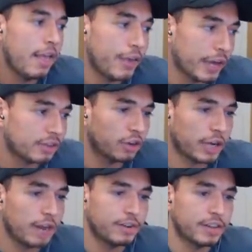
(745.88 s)

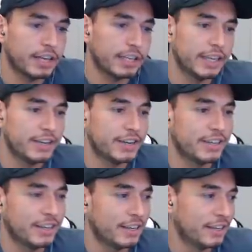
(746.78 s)

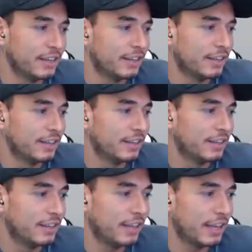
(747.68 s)

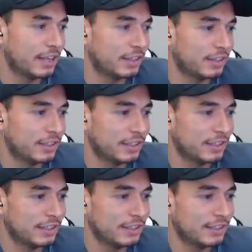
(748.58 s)

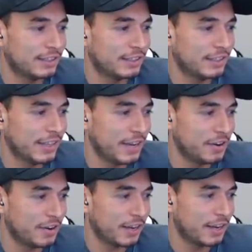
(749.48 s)

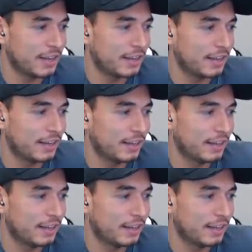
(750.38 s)
(silent)